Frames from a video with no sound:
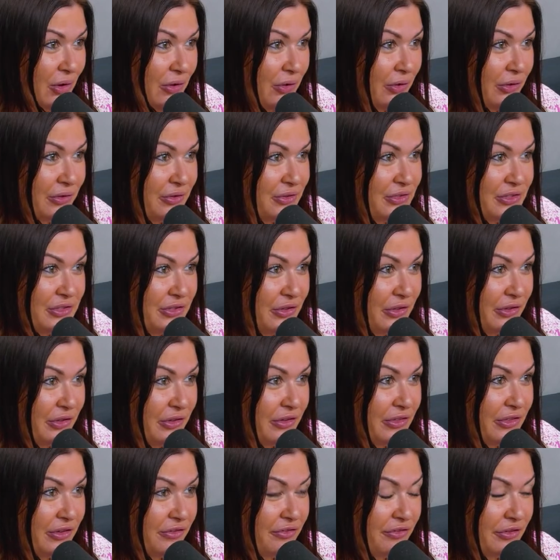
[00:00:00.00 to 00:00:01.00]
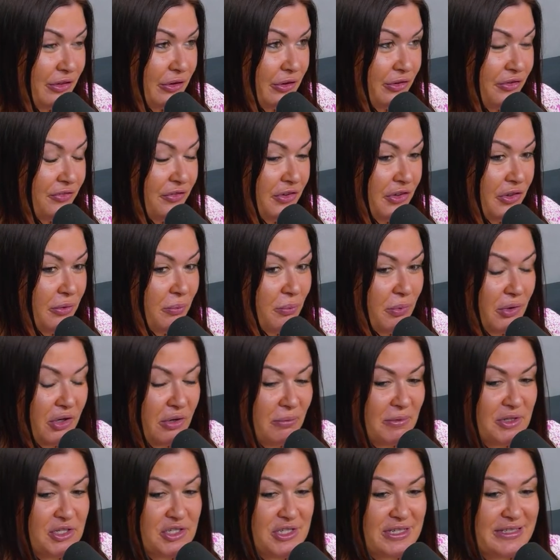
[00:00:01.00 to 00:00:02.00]
onto the floor for the
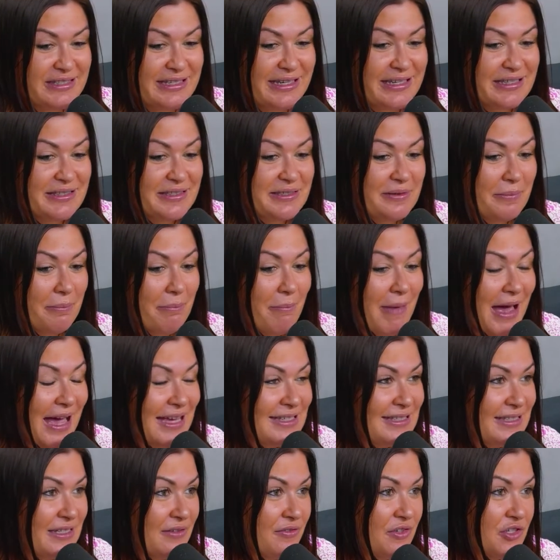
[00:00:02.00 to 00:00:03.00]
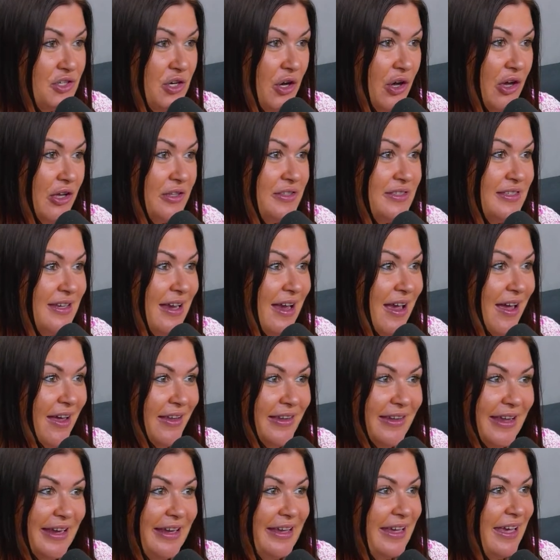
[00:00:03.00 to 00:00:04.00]
Boomers. She's hit some massive shots.
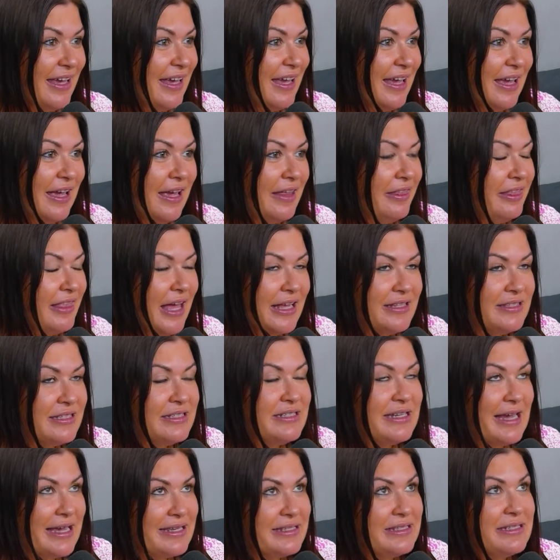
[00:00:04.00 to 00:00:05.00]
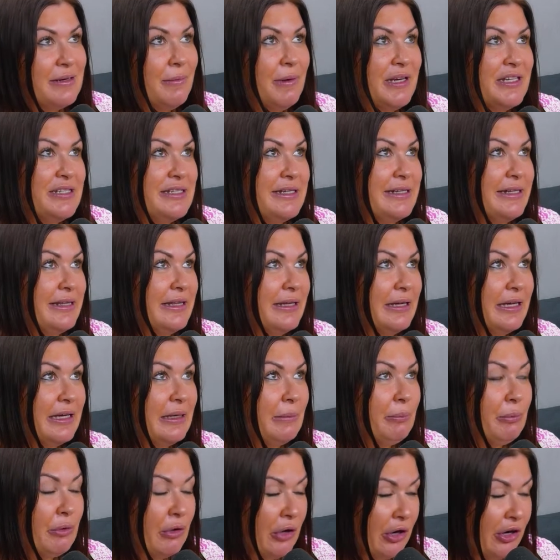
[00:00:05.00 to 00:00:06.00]
That's a testament to
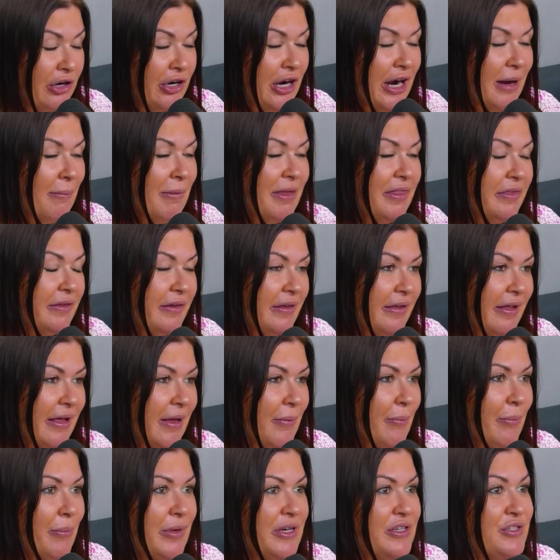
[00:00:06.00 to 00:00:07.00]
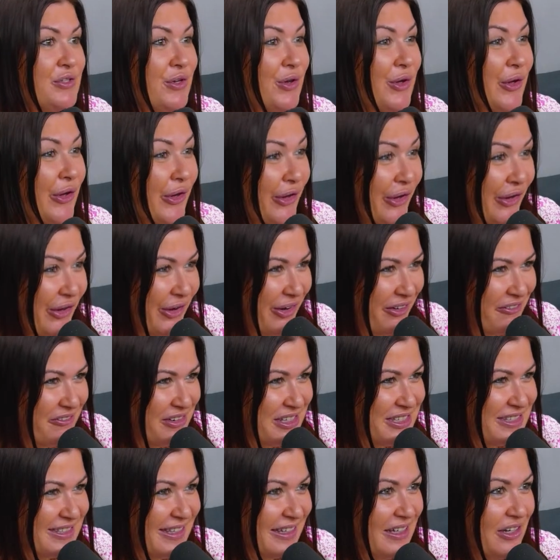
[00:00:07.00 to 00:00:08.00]
the program and the club, but to her,
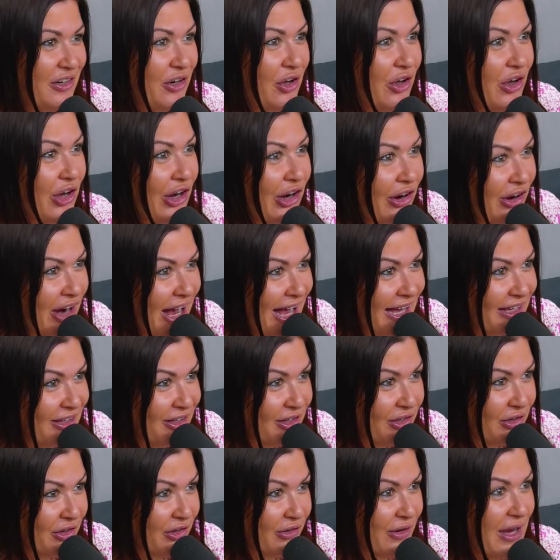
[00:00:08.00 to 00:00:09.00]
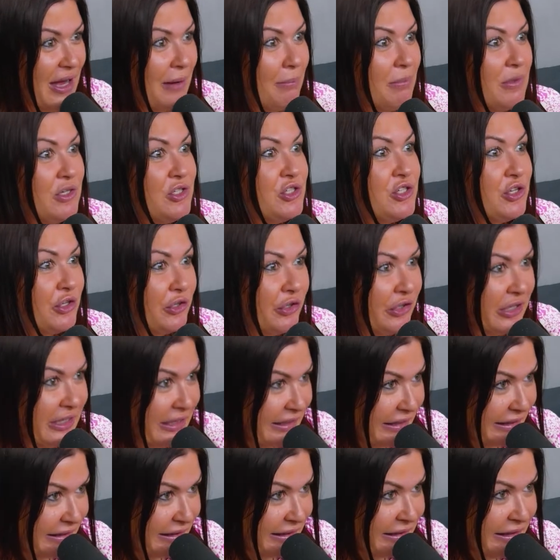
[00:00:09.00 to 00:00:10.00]
obviously, and her IQ and
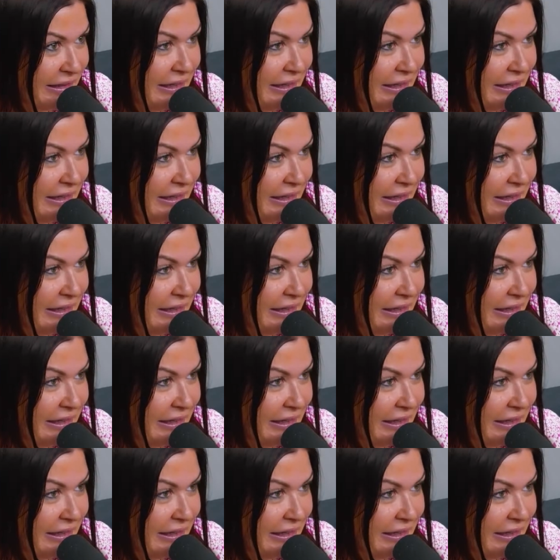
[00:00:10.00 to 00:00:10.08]
maturity